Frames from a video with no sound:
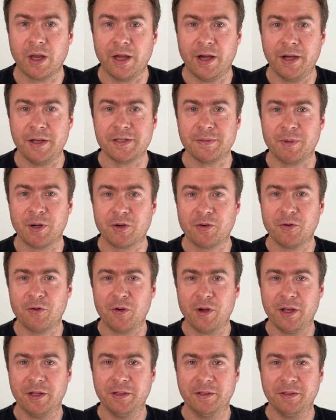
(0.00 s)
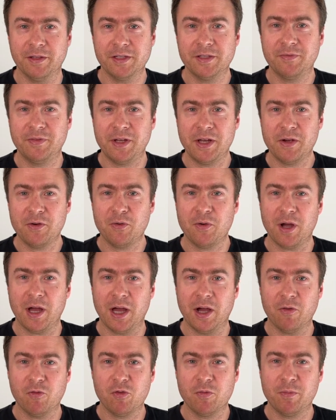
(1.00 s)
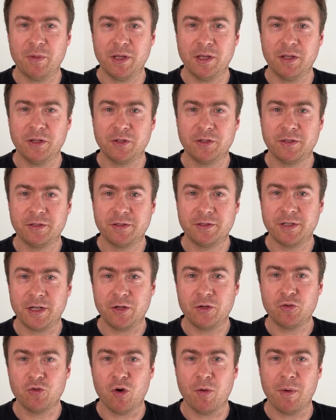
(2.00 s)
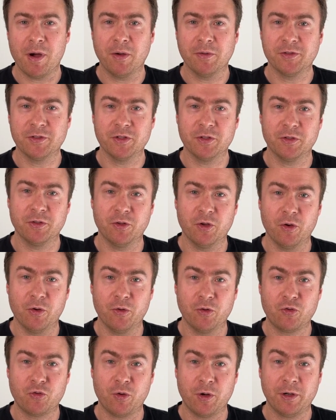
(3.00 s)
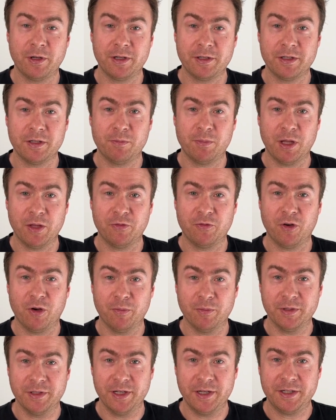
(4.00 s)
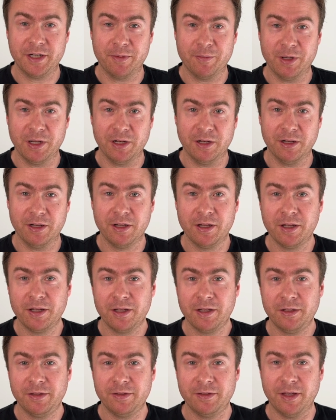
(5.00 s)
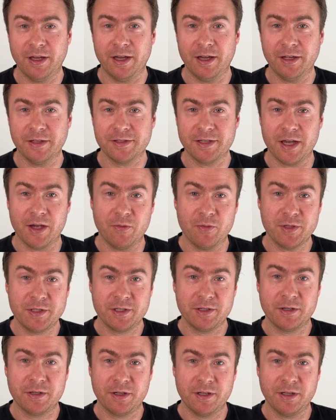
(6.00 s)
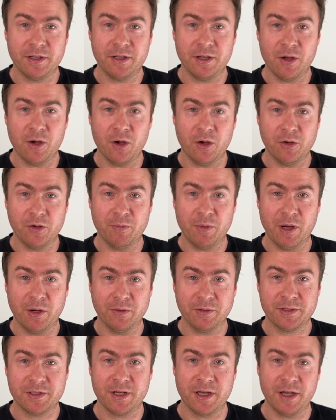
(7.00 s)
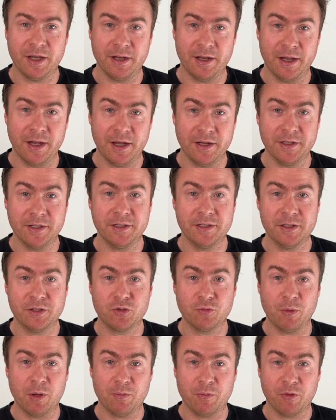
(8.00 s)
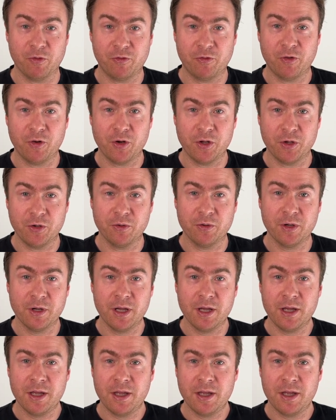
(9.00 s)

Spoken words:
Hi, it's Marco, and in this video I will be telling you about the crowdlending platform Decamel that I recently heard about and I added it to my portfolio.